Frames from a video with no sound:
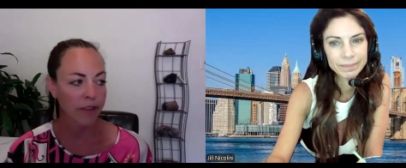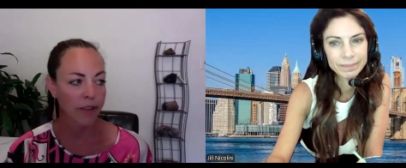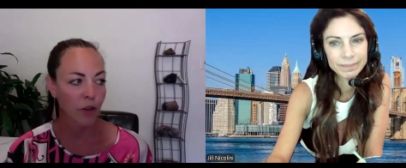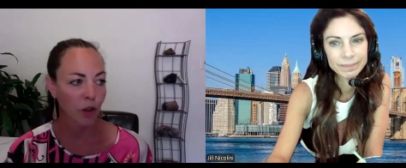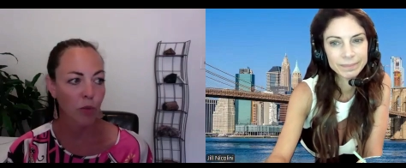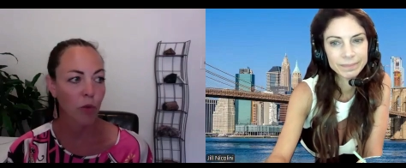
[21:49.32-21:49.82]

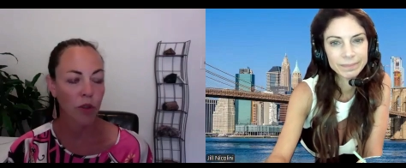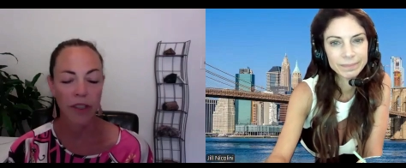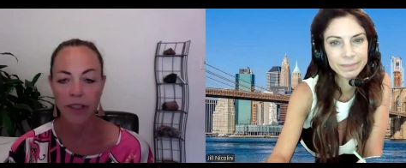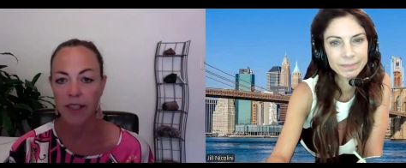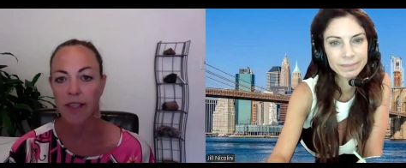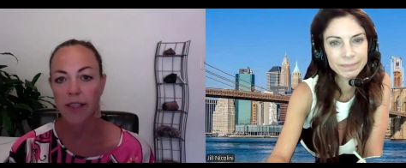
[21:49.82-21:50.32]
Speaker 1: normal
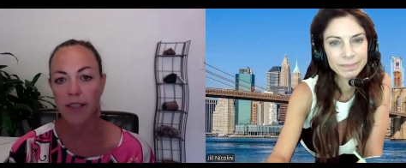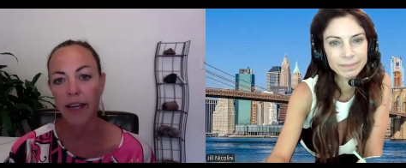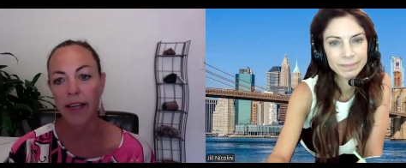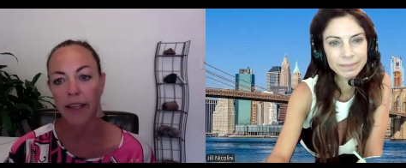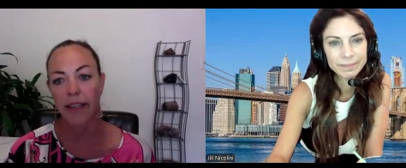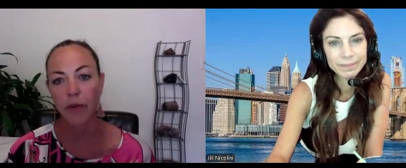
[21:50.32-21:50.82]
in the
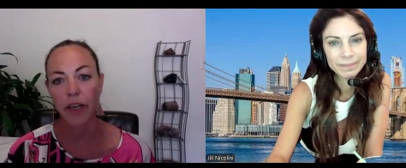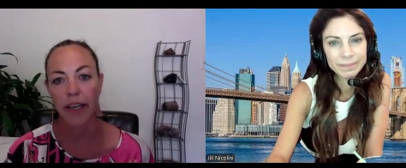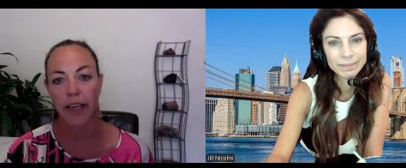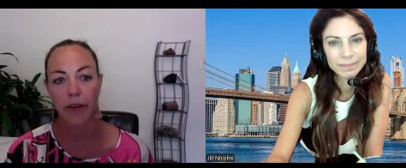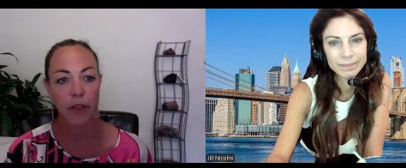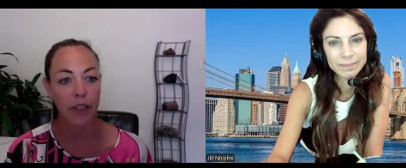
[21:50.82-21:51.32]
society
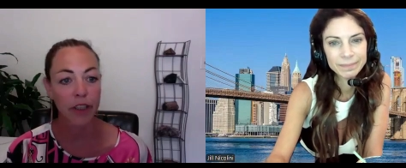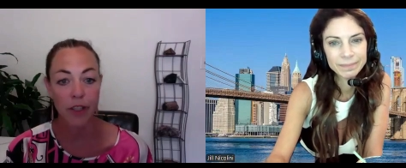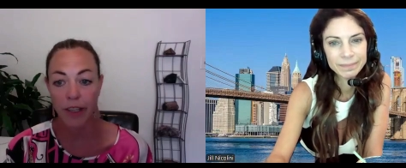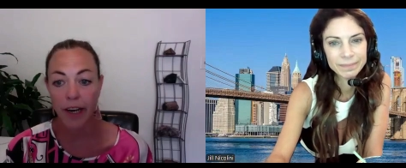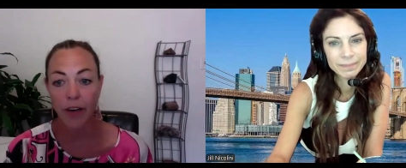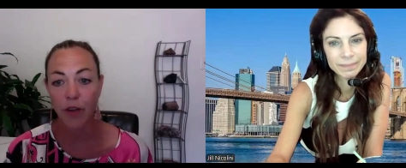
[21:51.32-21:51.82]
where we're
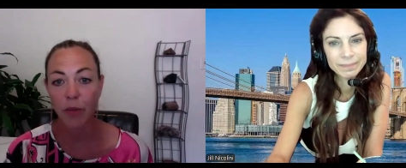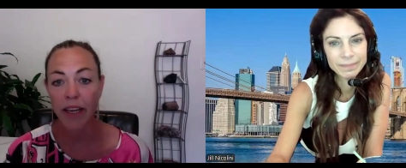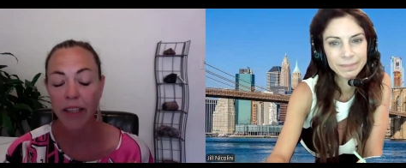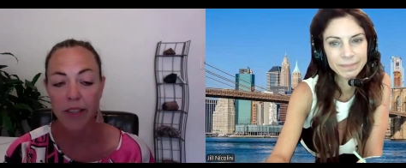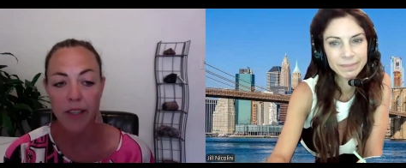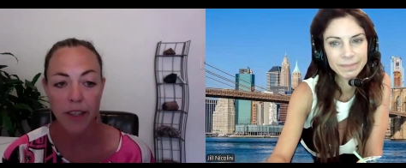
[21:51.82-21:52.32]
surrounded by
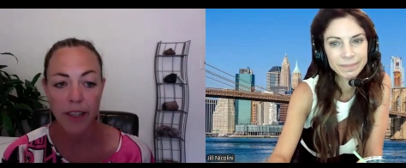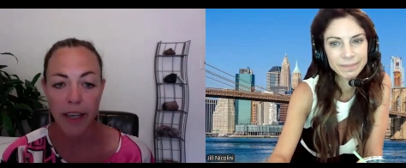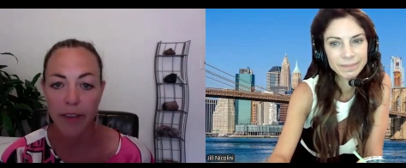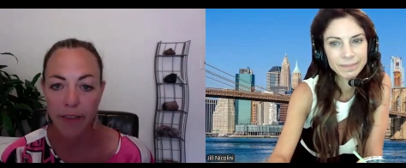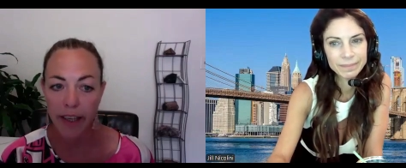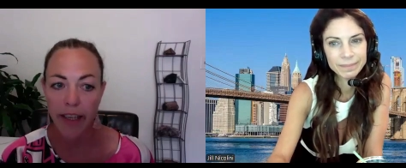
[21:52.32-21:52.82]
instant
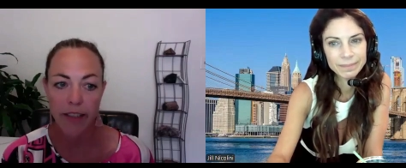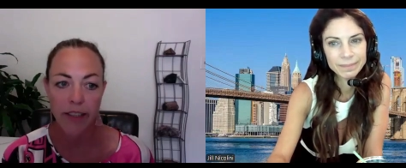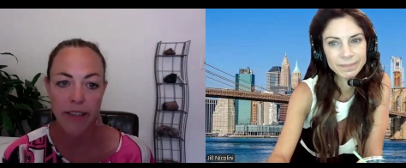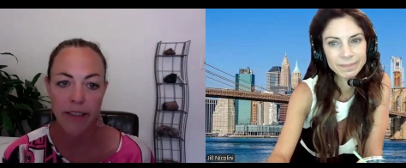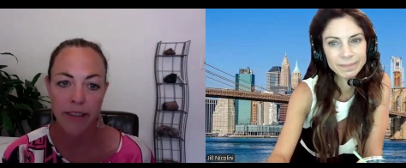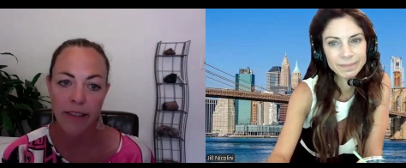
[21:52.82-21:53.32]

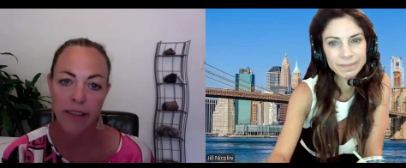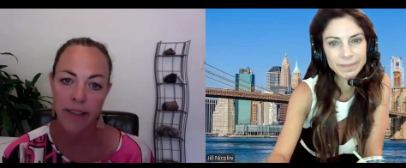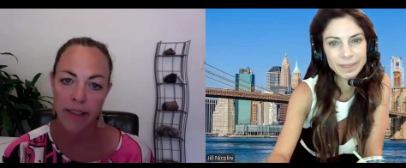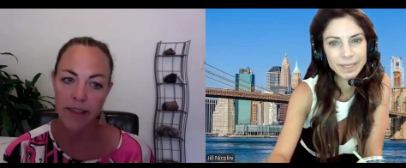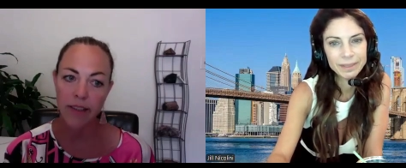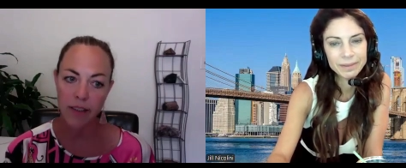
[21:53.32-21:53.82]
gratification.
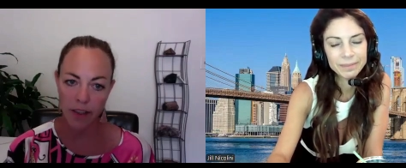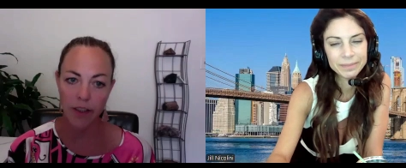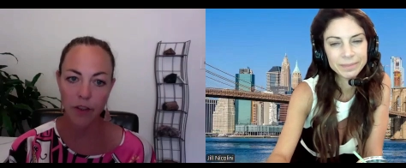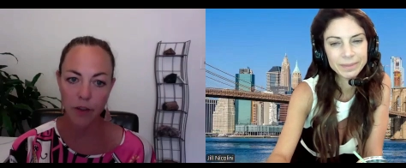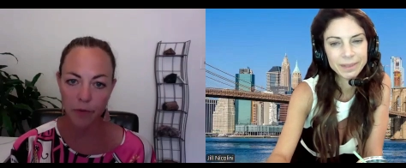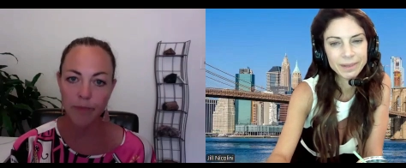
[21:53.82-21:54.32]
Yeah.
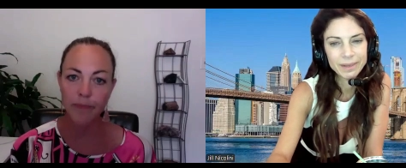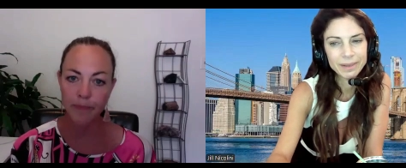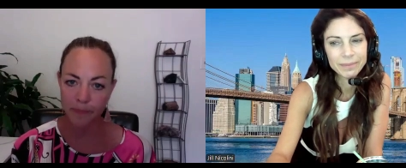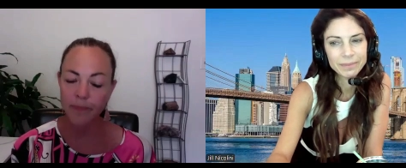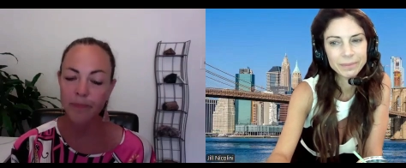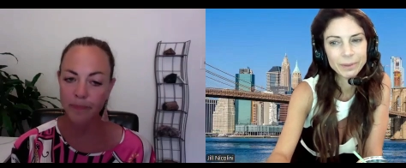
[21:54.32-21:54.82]

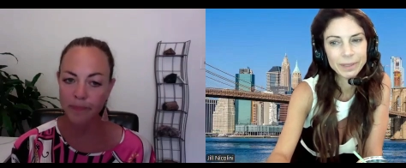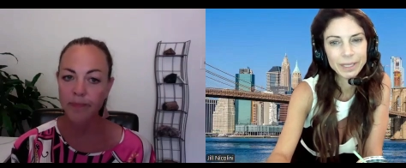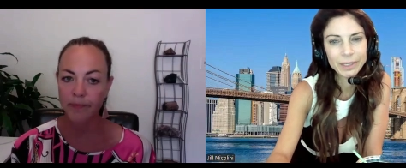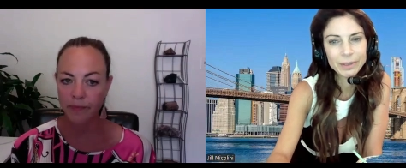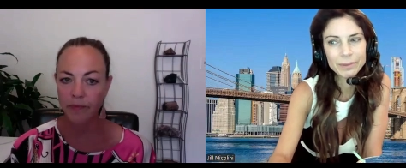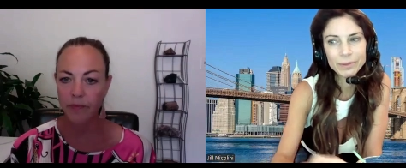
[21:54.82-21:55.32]
Oh, well,
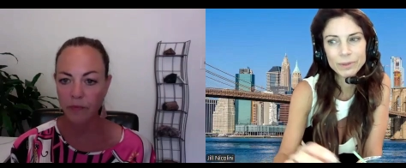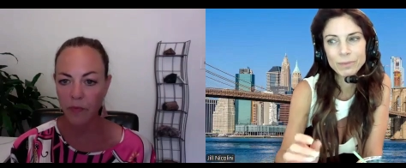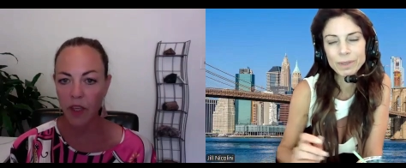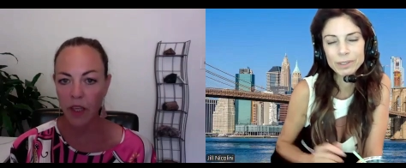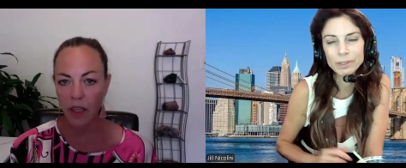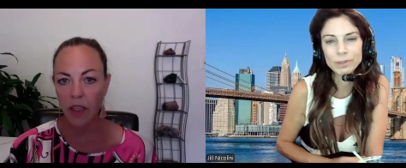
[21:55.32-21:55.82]
Speaker 2: thank you so
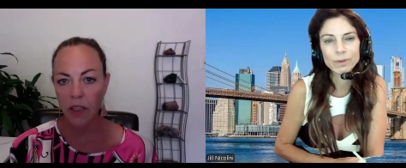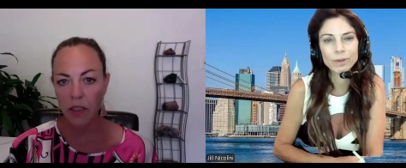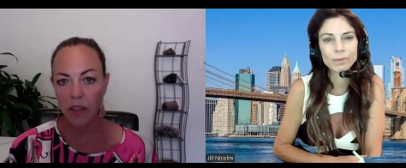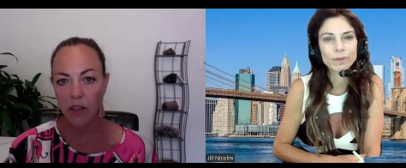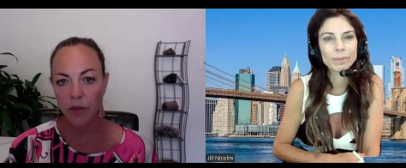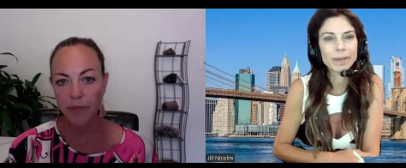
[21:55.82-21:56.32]
much,
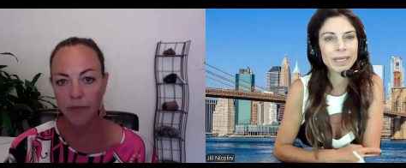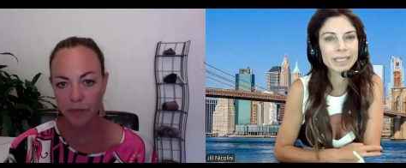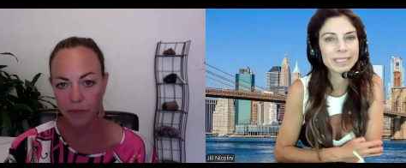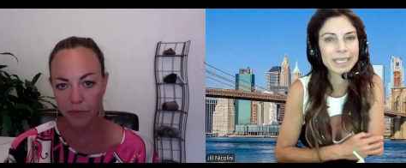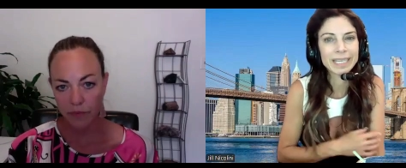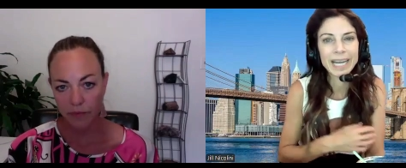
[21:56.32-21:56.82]
Shurone. Remind
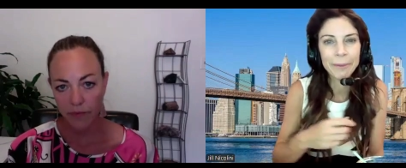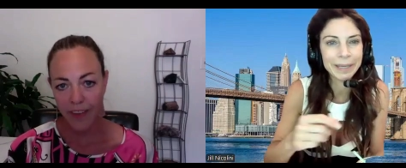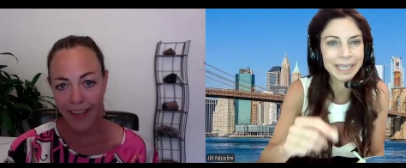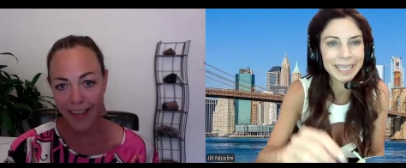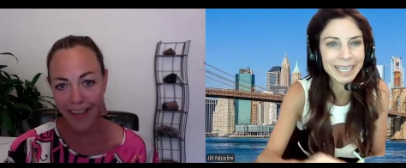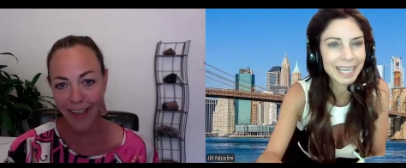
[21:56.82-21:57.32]
us again how
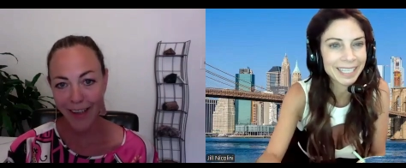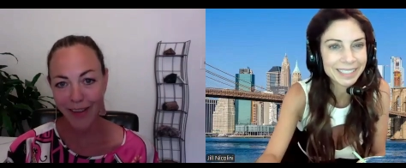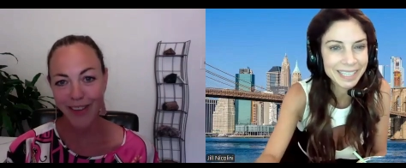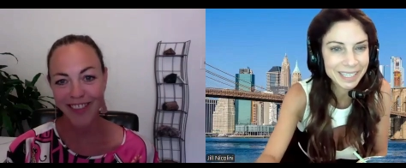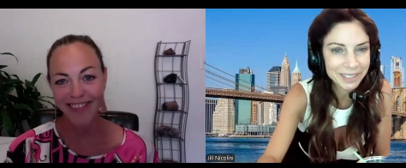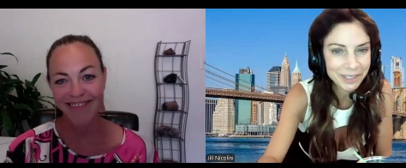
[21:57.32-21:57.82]
we can
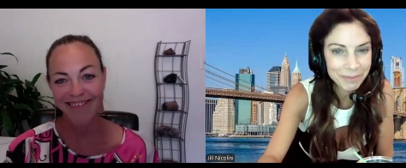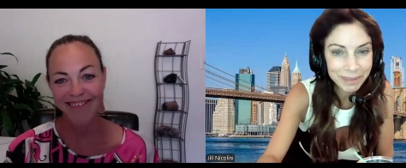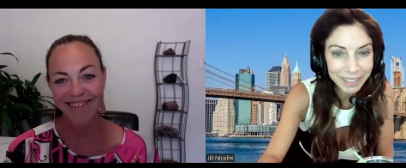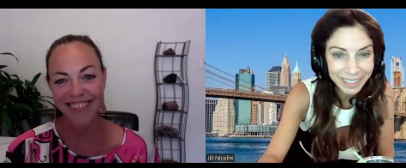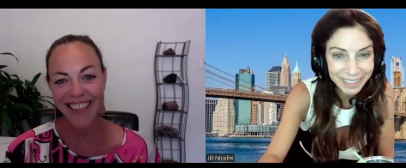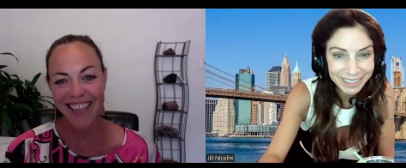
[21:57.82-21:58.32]
contact you,
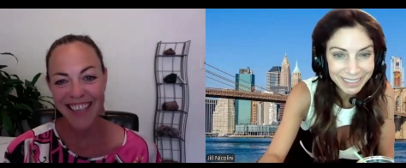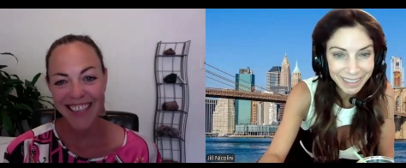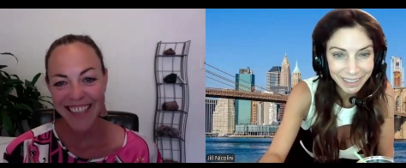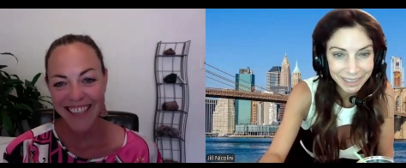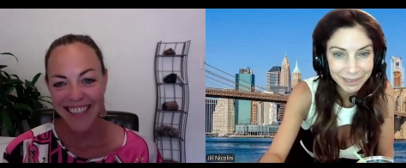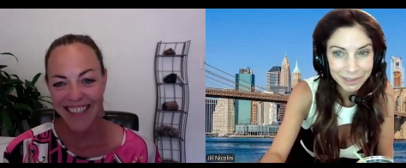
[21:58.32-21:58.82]
please.
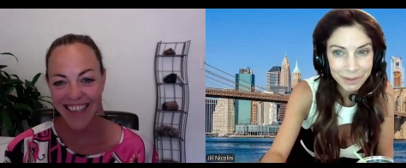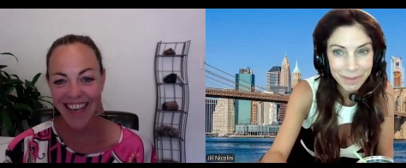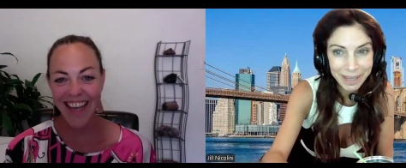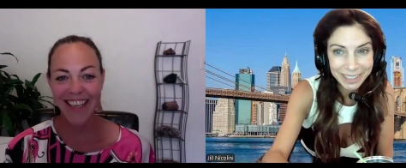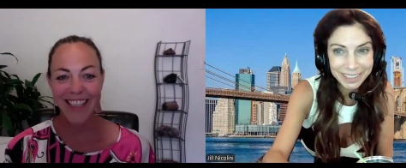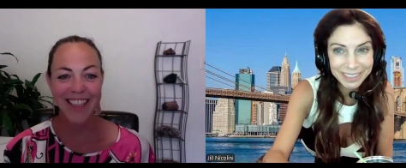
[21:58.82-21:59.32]
Thank you so
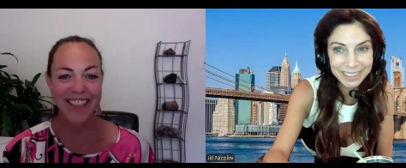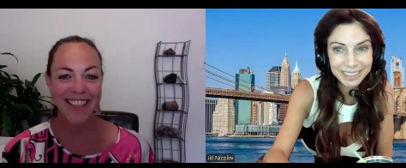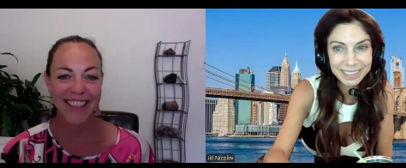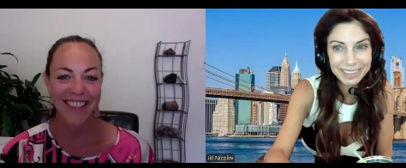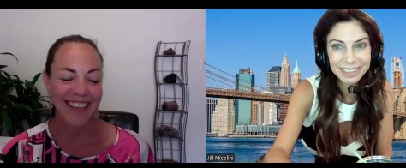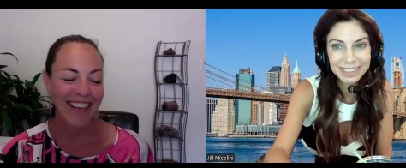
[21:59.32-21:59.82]
yes.
Speaker 1: much
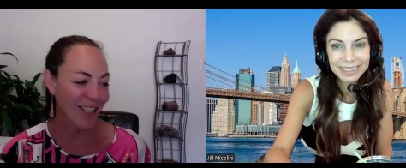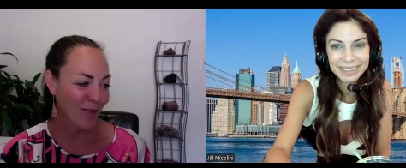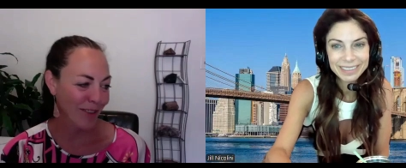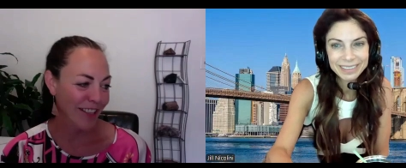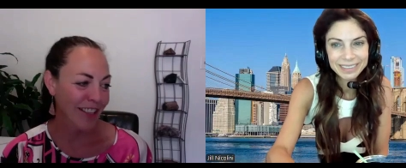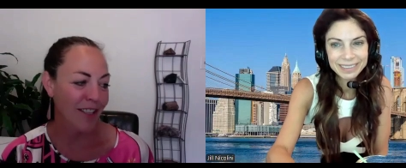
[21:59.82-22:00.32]
yes,
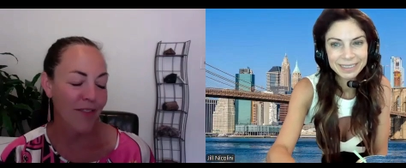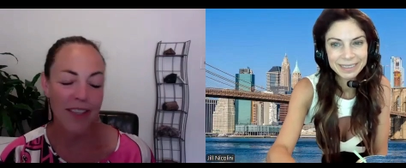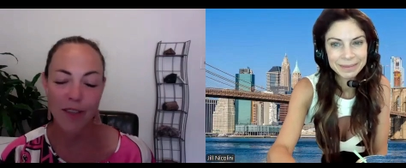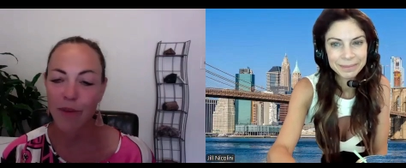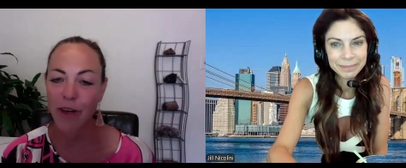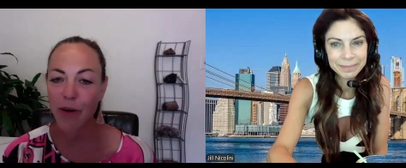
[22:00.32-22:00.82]
please visit my